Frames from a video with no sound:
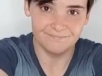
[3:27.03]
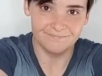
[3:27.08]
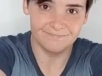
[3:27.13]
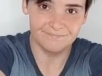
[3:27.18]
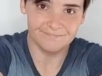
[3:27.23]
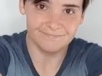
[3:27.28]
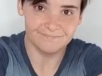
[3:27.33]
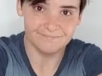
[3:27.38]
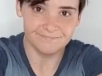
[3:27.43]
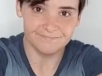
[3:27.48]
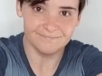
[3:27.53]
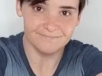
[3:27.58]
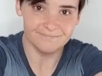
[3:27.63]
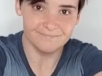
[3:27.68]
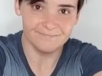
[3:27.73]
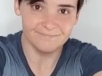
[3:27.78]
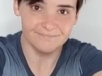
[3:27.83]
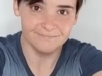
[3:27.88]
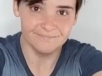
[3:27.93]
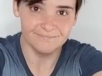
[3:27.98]

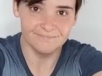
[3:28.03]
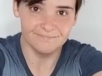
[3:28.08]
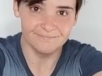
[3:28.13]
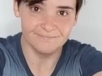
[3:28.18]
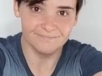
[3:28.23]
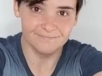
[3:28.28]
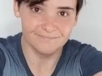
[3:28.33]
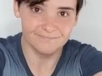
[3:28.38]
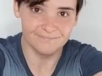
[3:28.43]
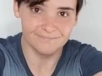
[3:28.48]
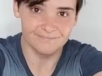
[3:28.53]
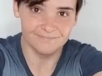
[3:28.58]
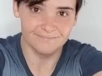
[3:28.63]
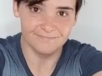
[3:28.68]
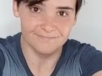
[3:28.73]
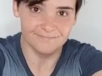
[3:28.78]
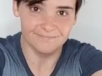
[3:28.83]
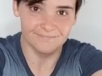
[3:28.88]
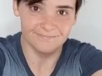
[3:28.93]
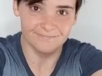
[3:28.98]

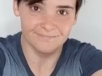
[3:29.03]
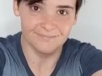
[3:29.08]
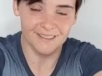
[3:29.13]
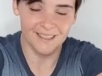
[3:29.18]
No one is speaking in this clip.